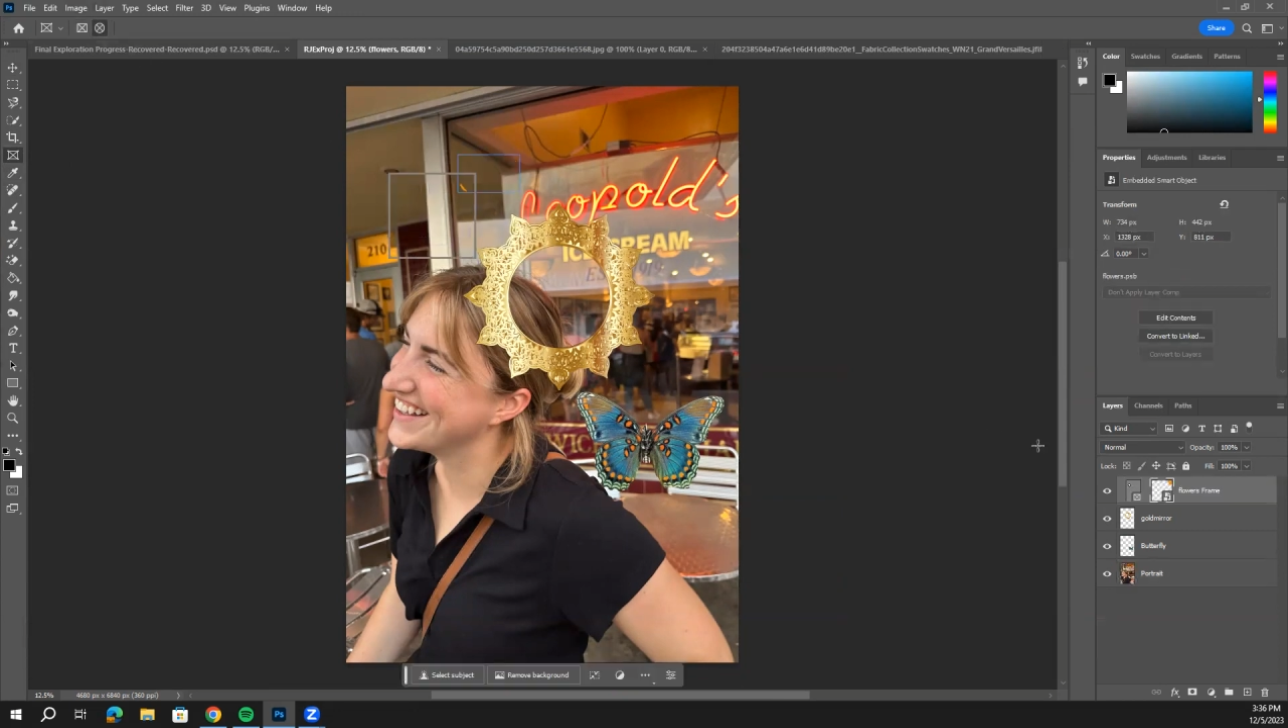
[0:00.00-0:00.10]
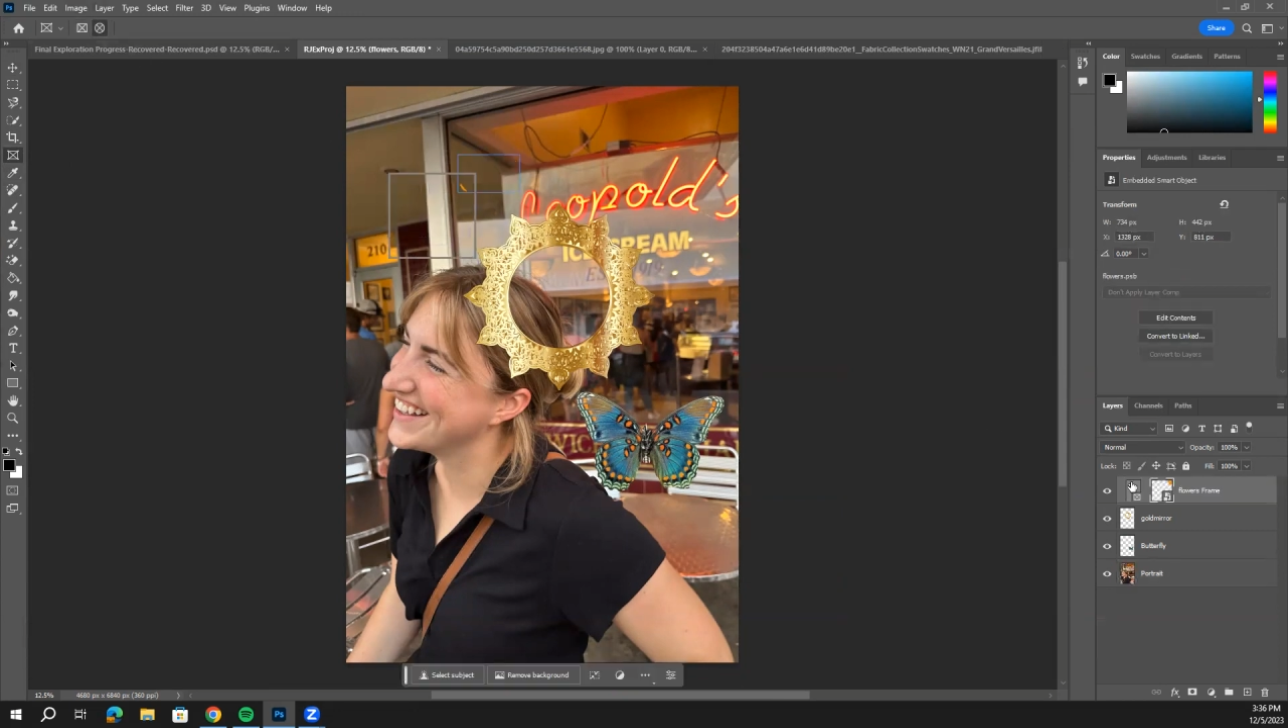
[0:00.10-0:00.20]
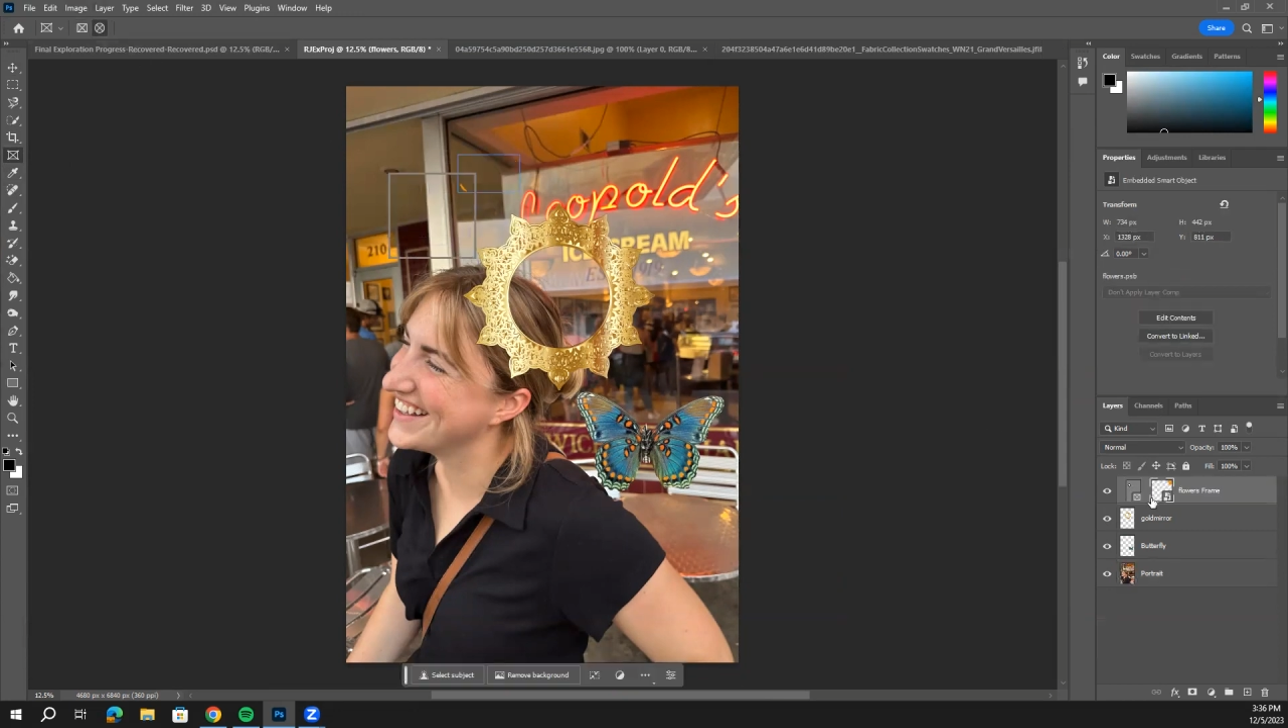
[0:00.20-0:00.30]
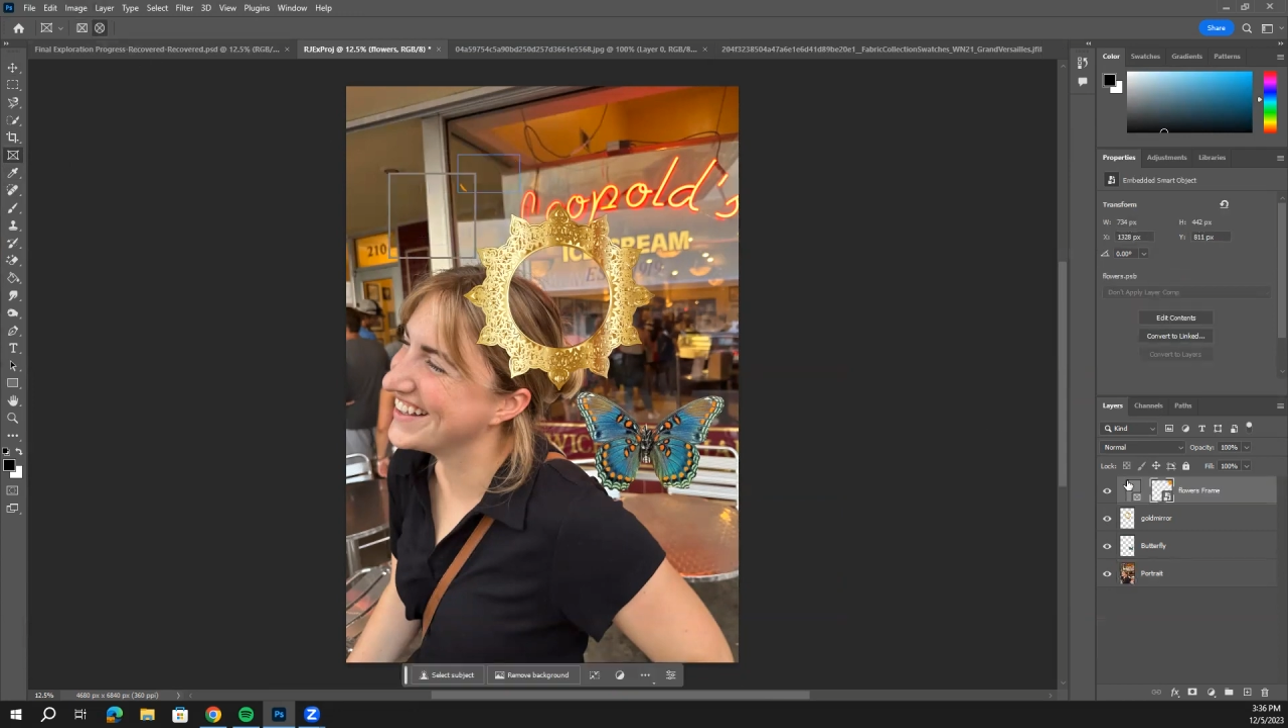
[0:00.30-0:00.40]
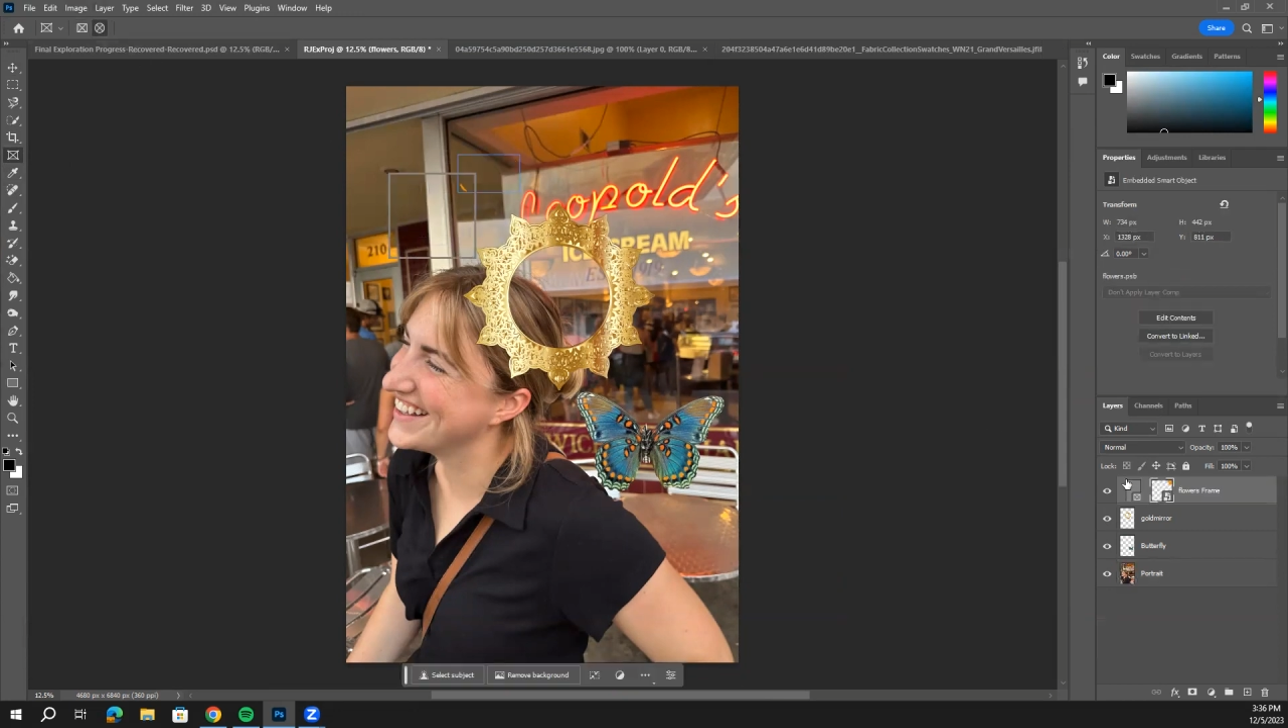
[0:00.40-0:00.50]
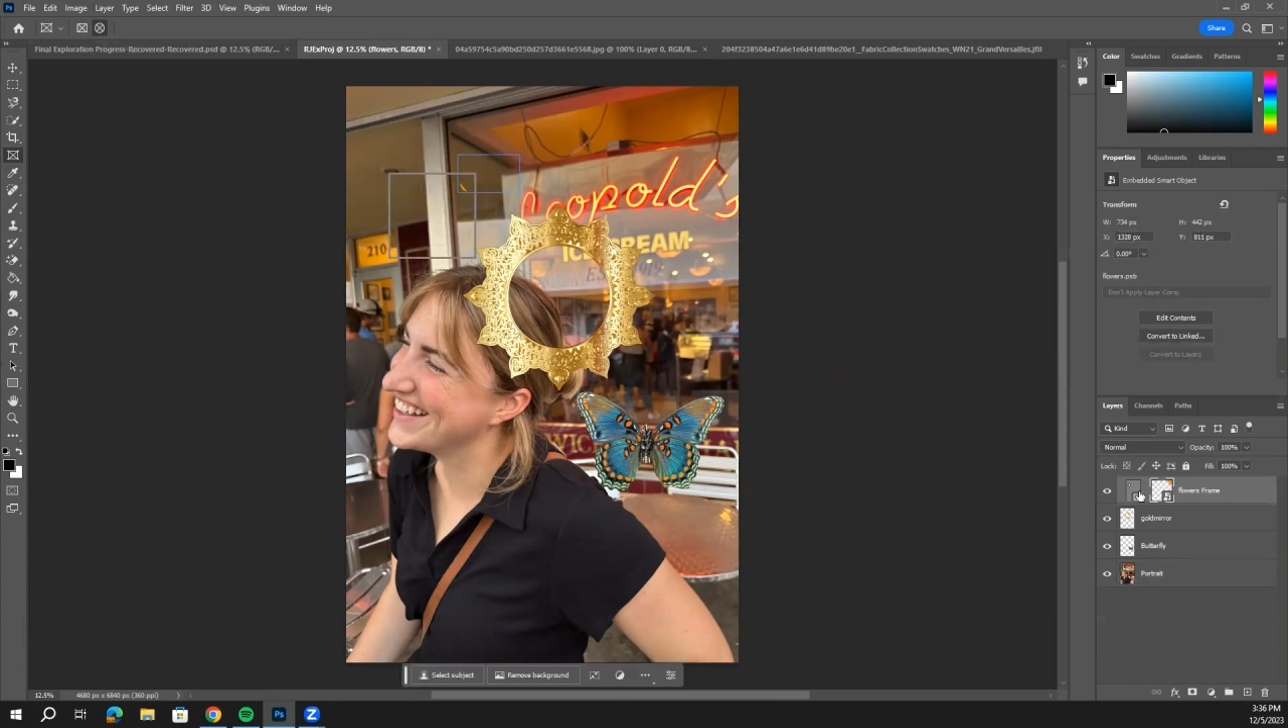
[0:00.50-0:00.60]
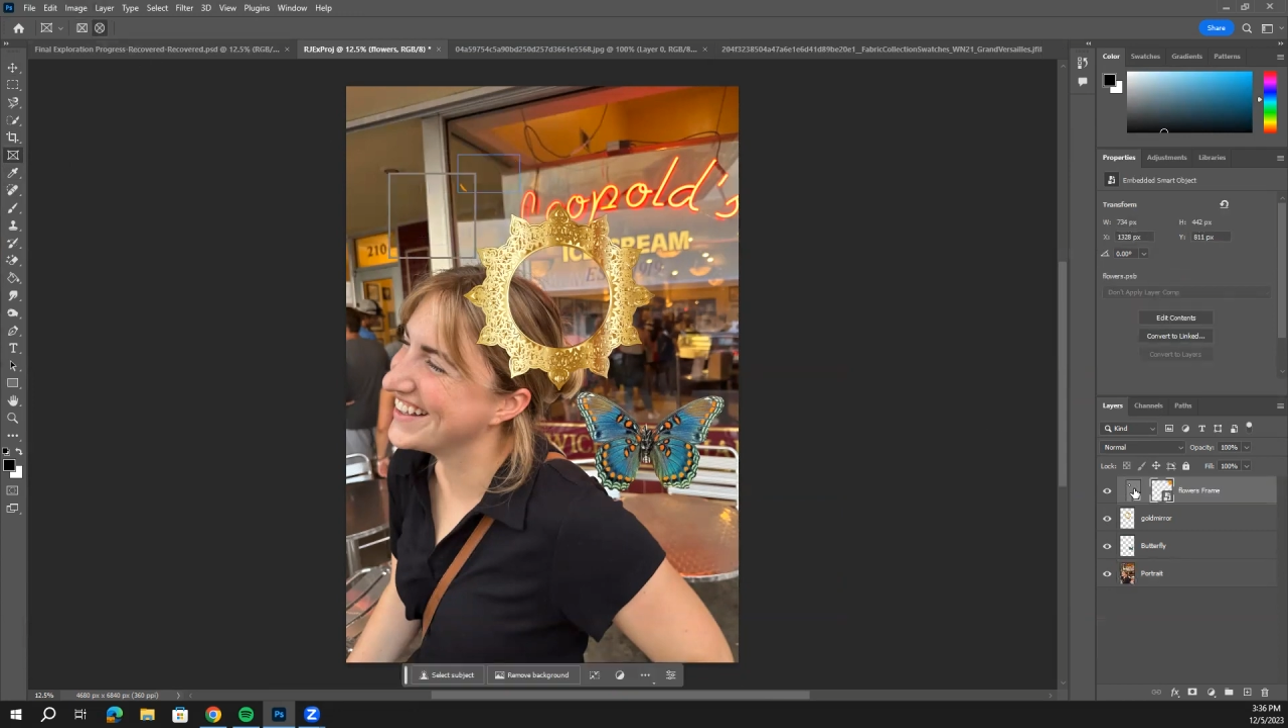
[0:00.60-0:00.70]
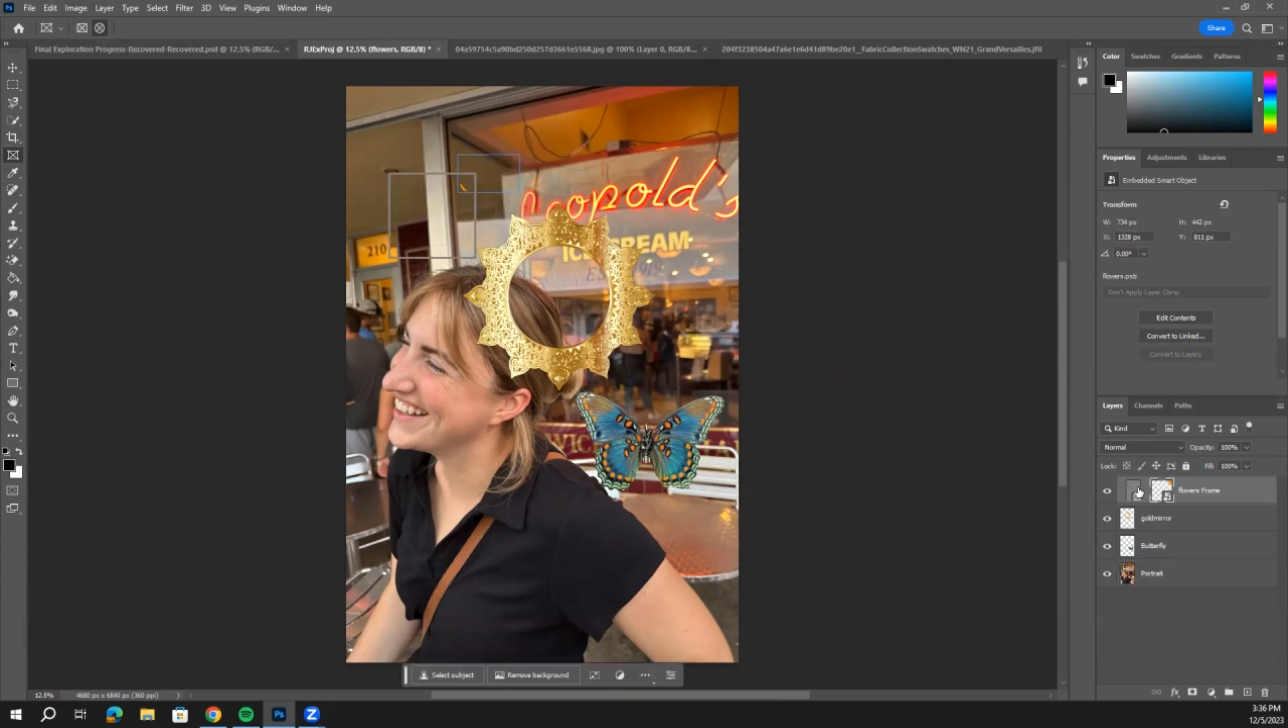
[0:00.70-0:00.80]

circles